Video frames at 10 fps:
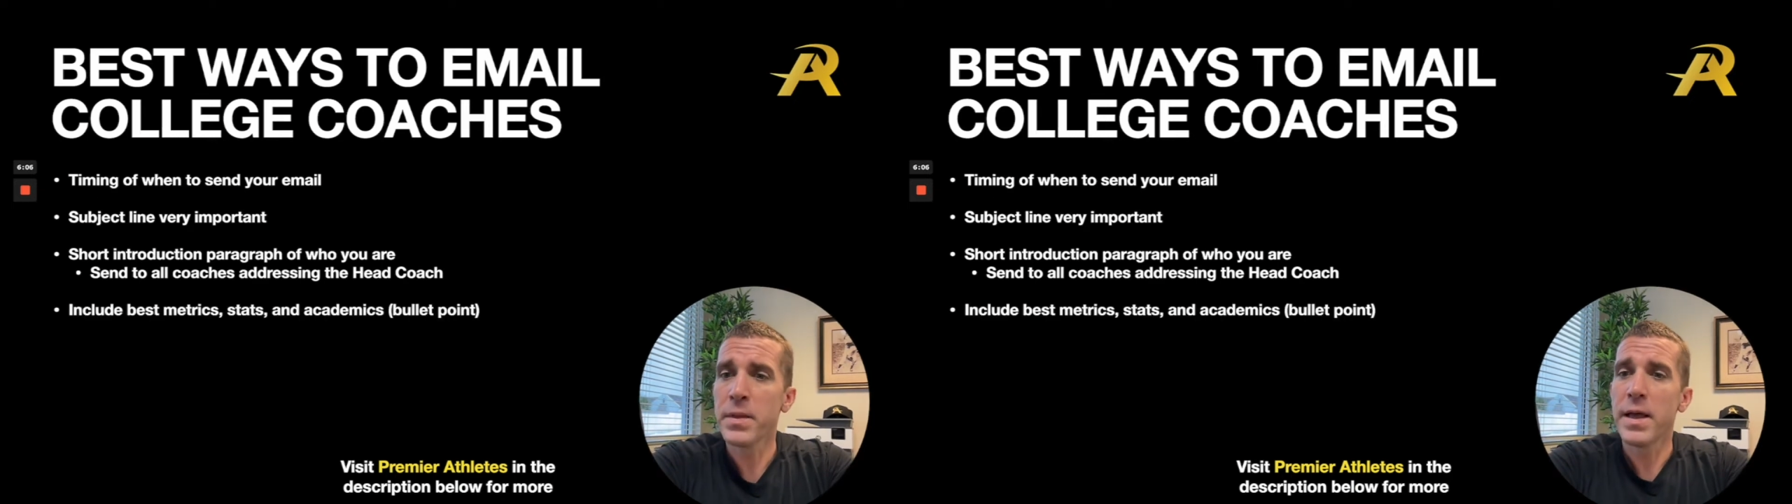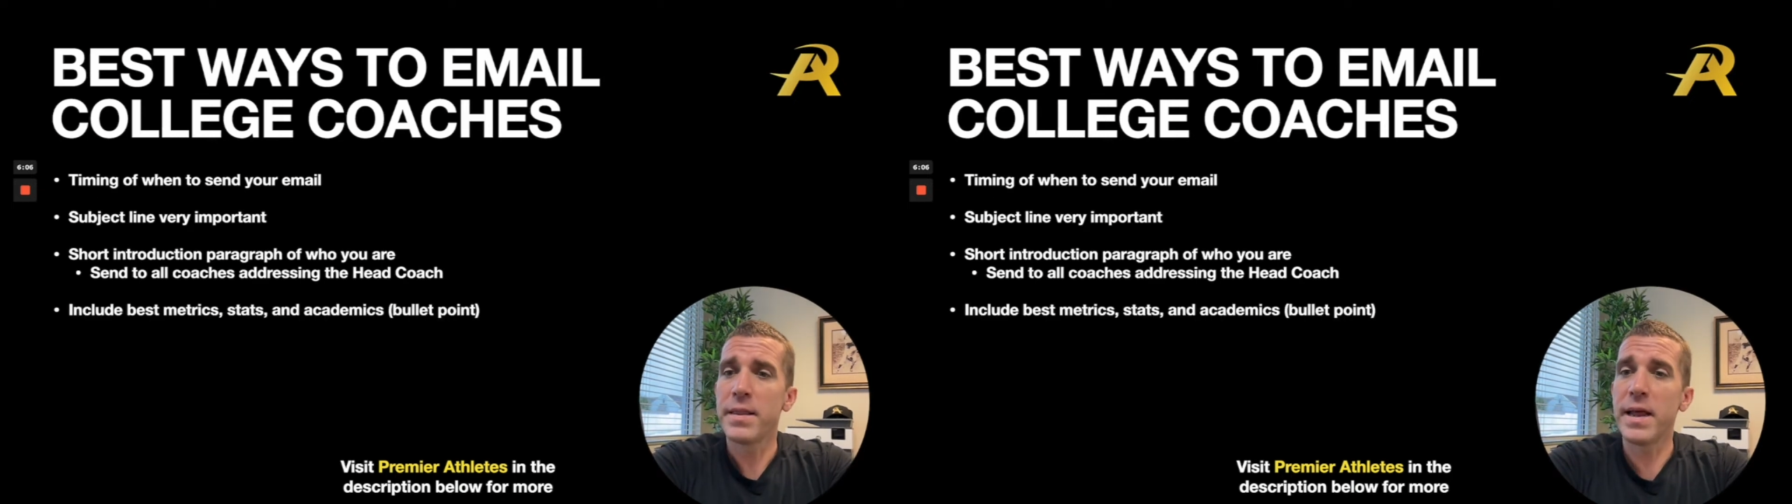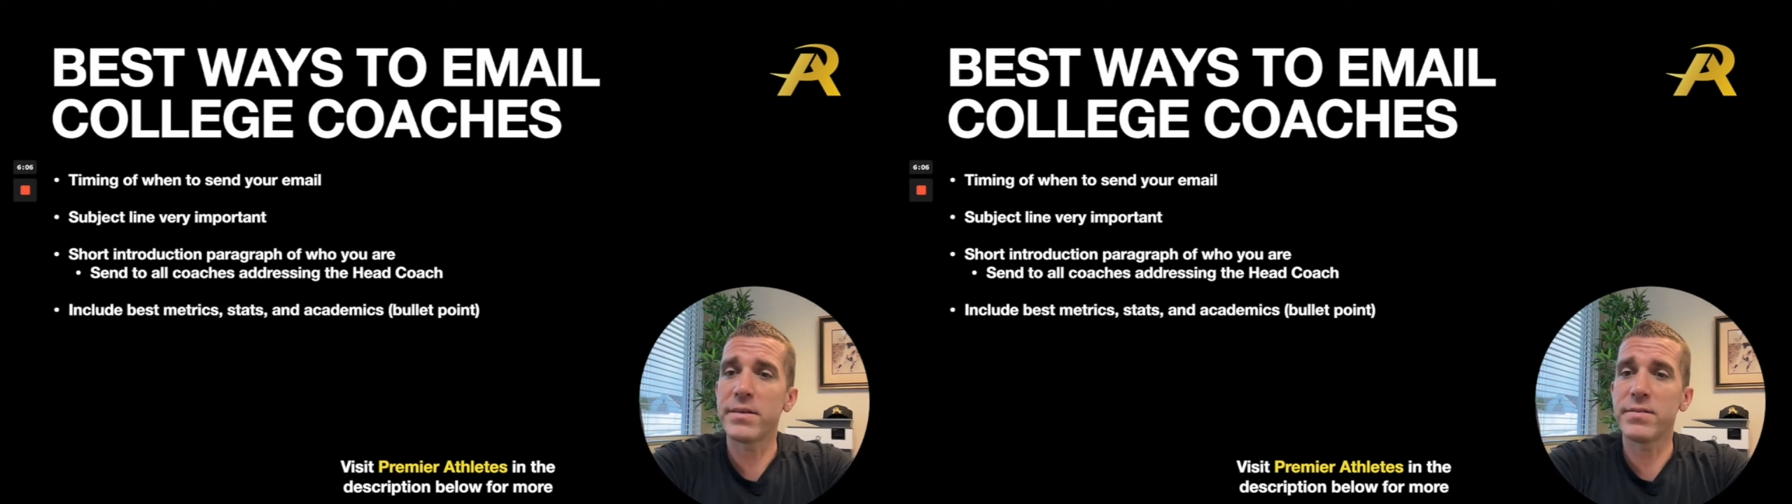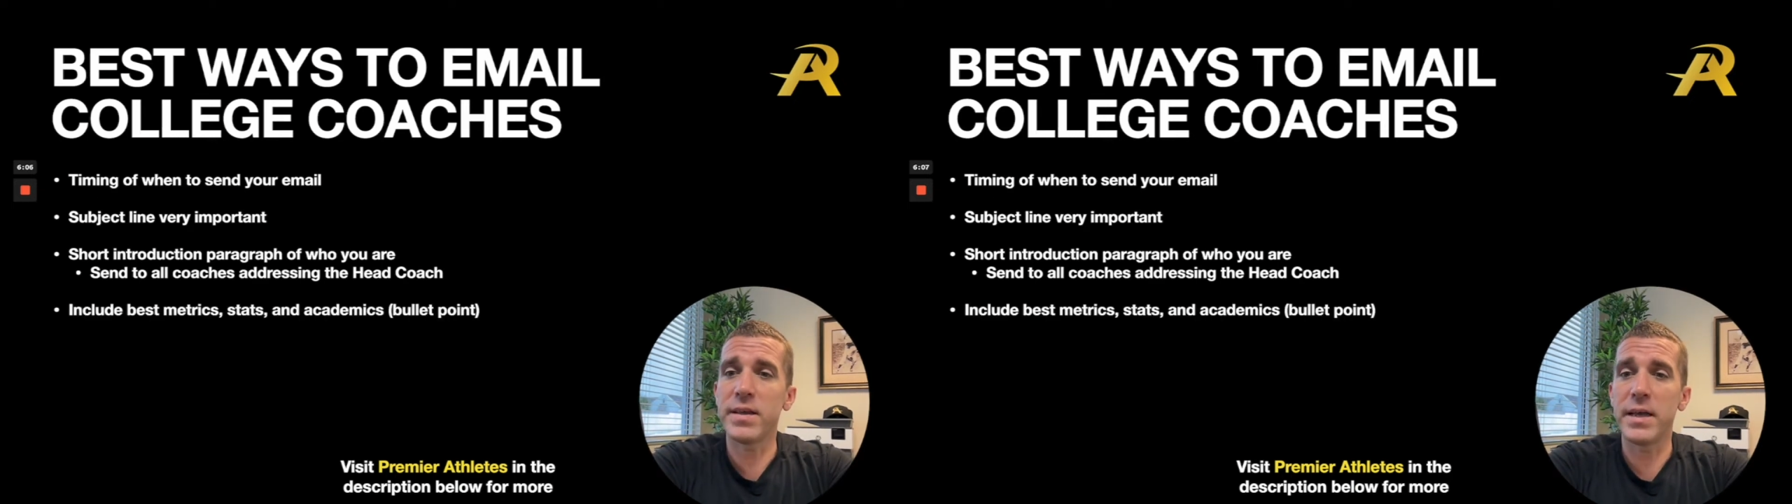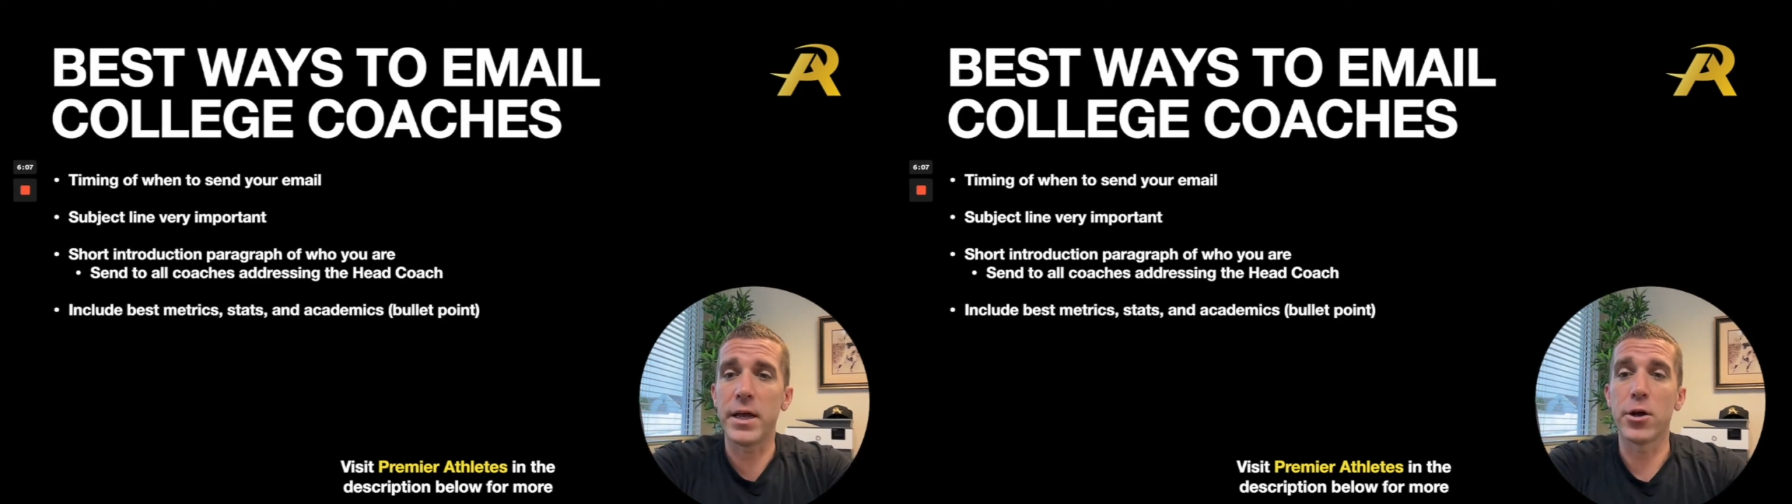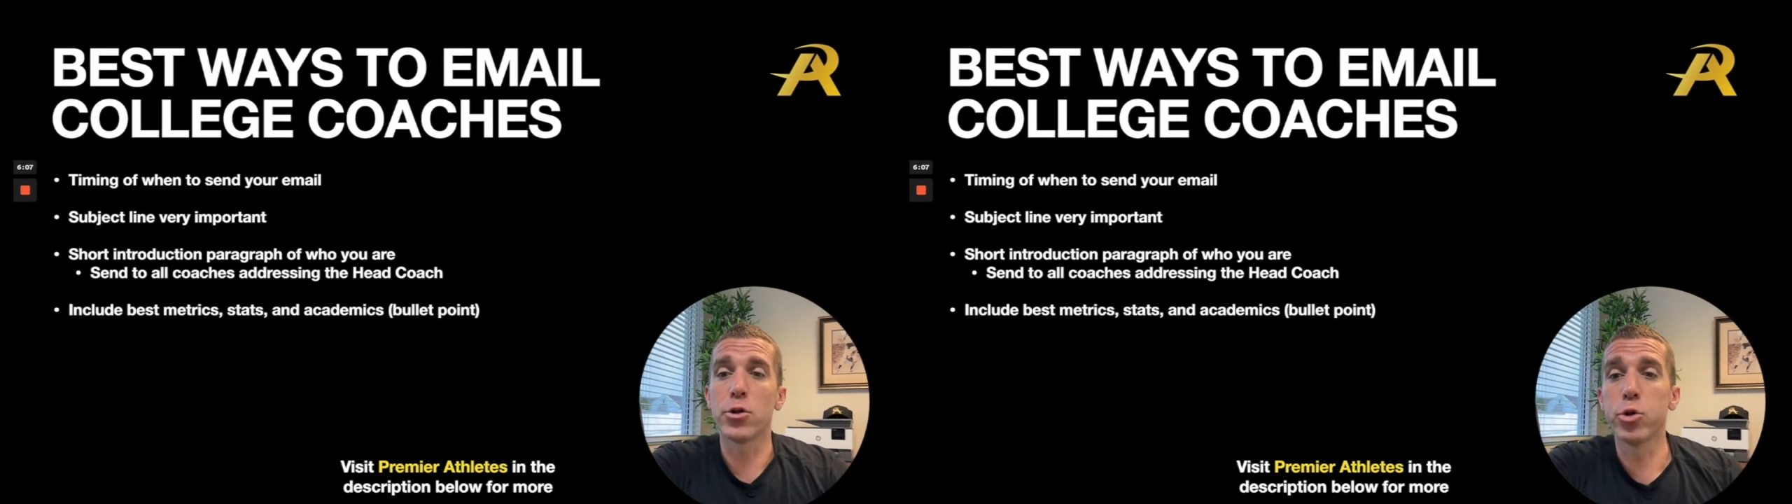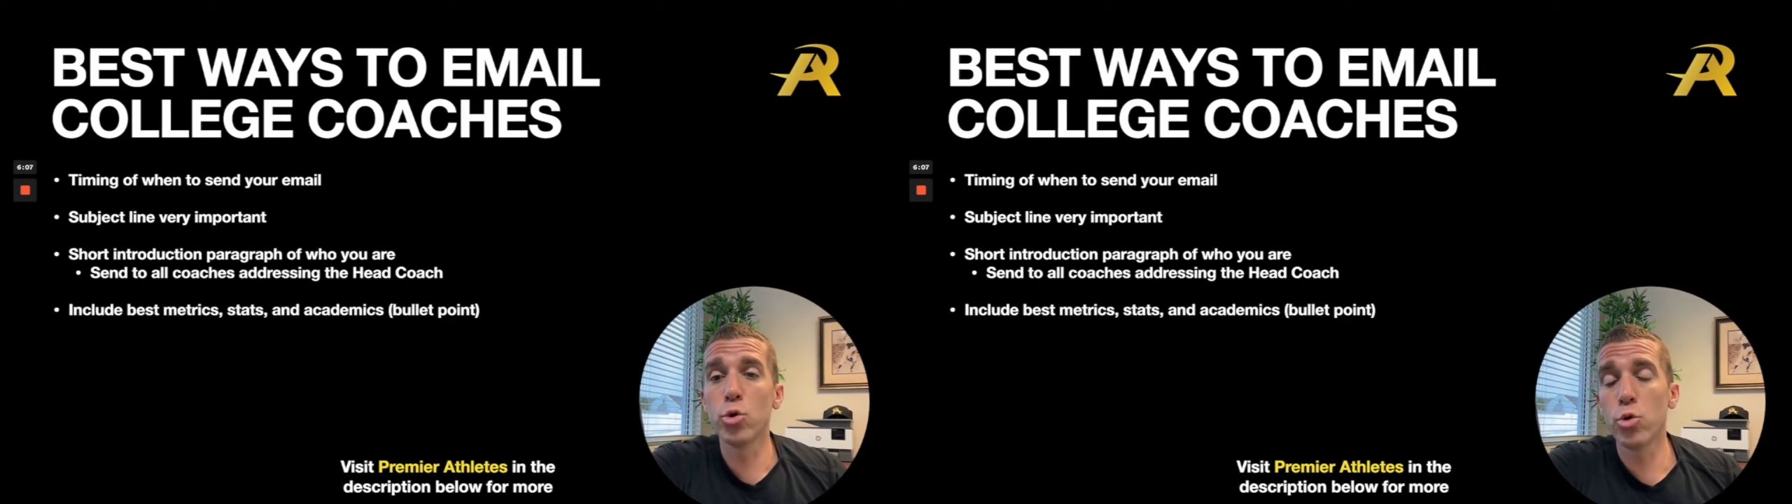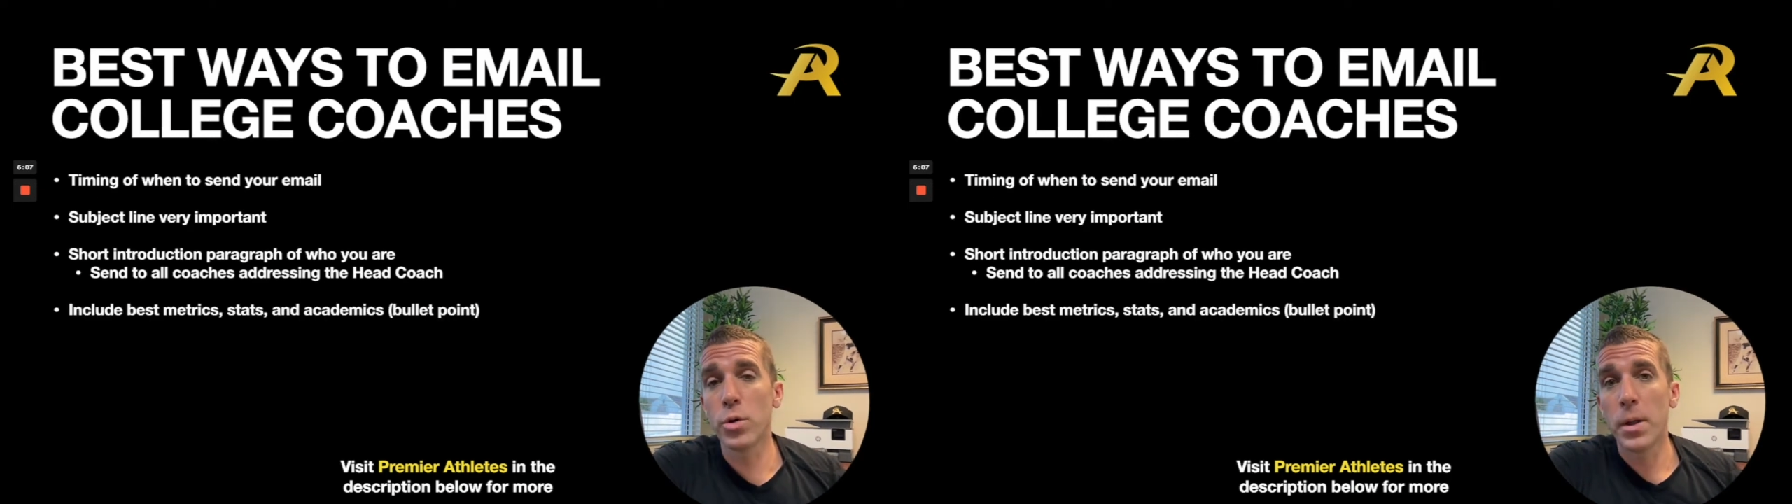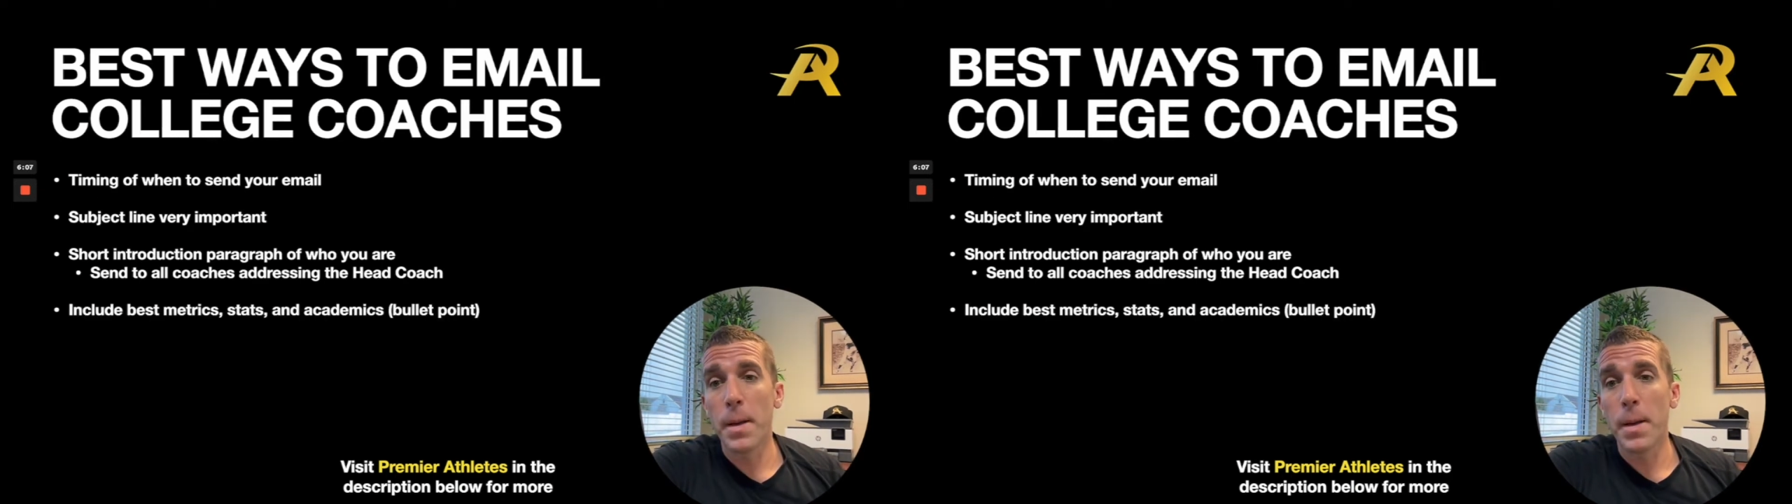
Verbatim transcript: Next thing, include